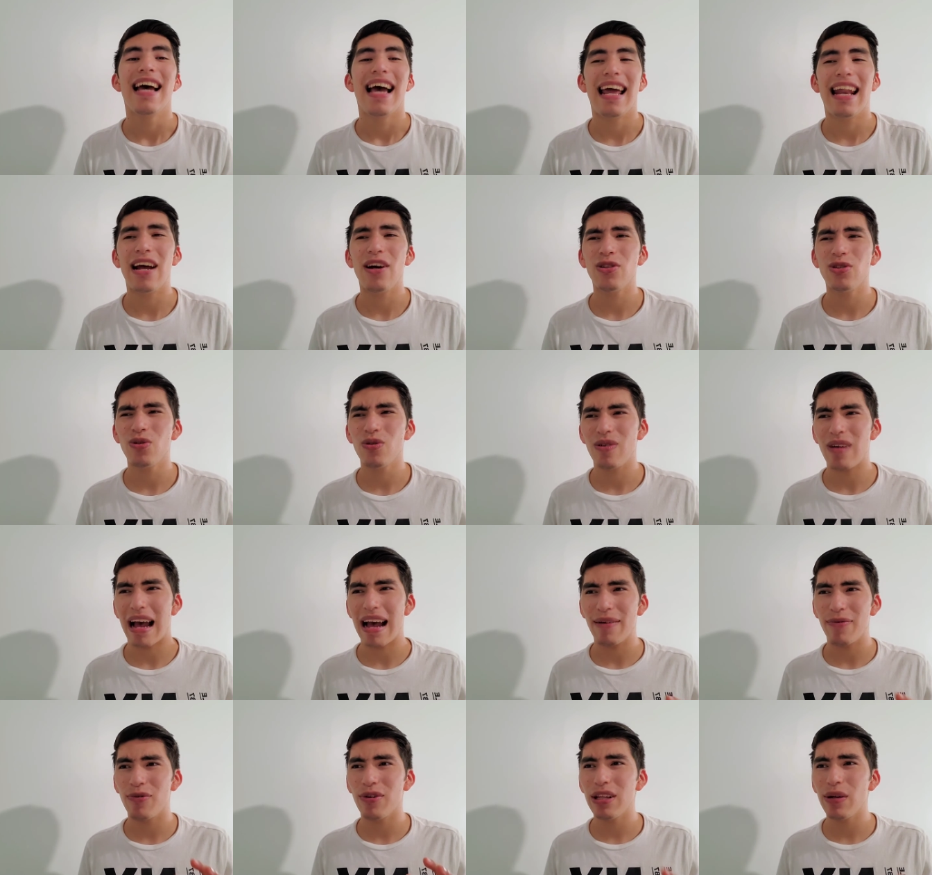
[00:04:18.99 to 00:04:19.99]
And I also,
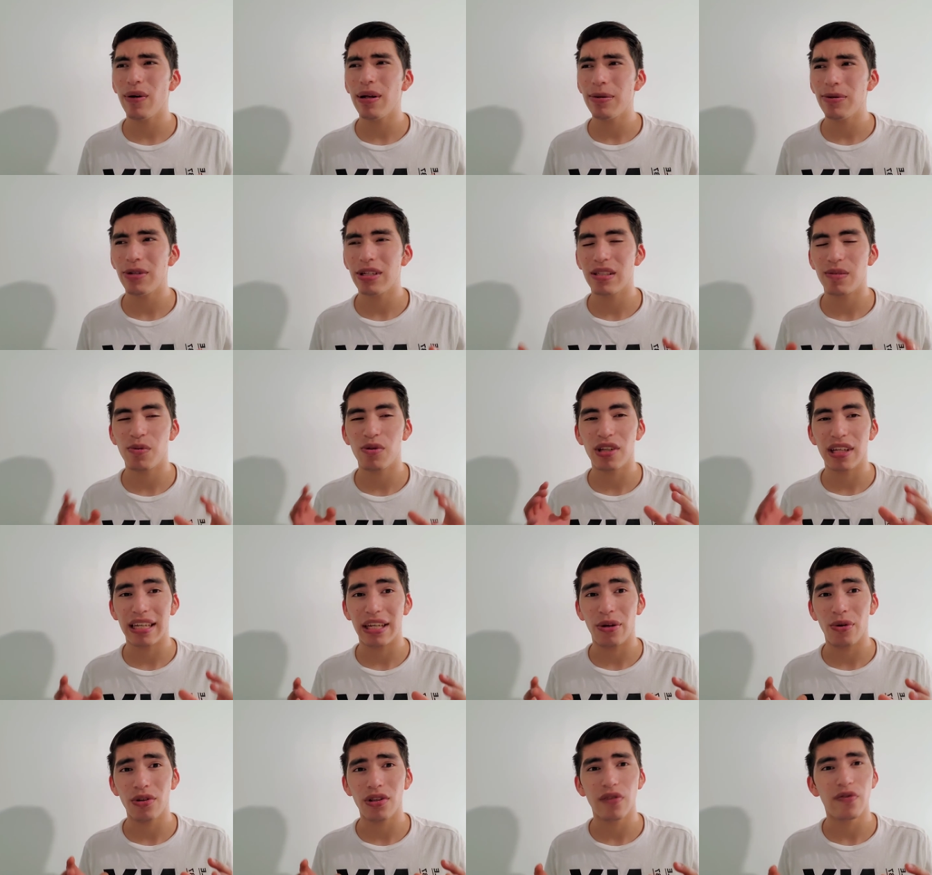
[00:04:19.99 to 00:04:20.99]
I really wanted to explore the
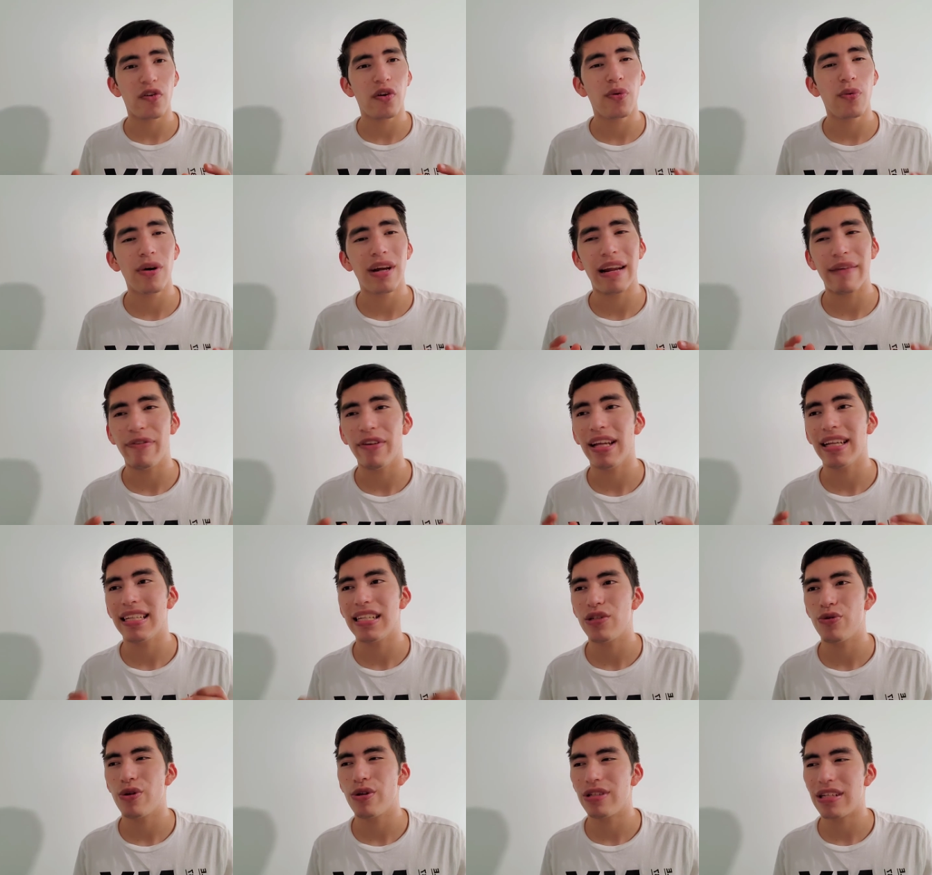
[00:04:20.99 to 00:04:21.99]
Guild of Obi-Wan. I feel like
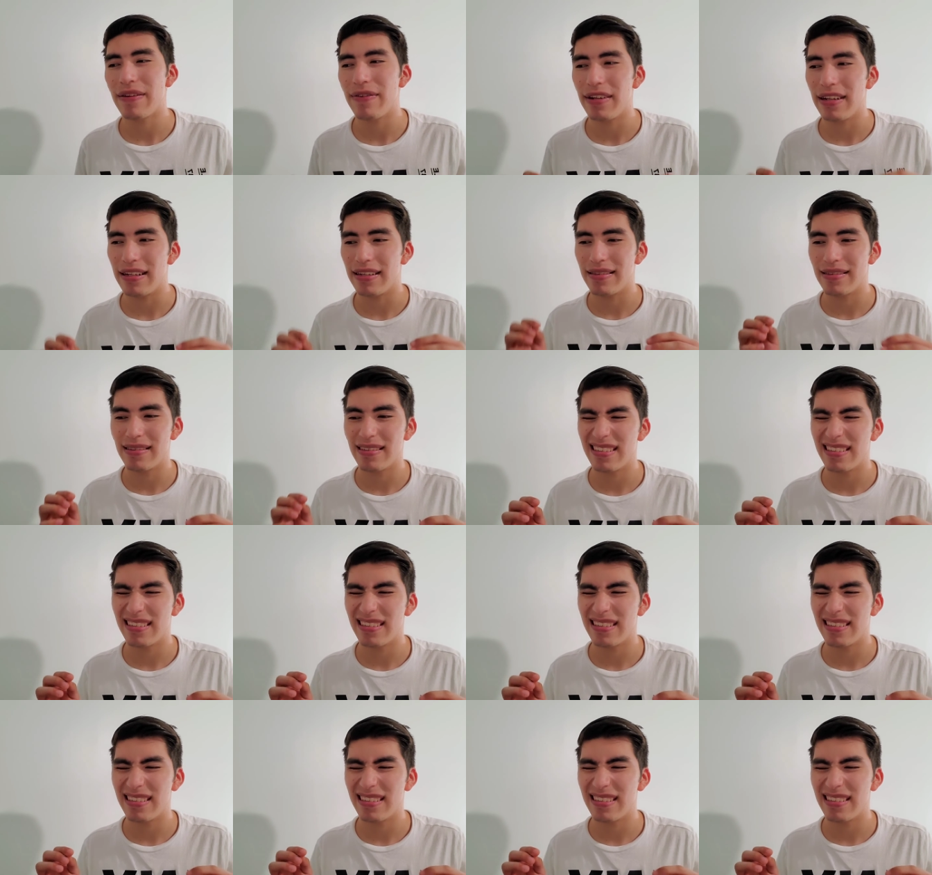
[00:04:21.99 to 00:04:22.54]
this show haven't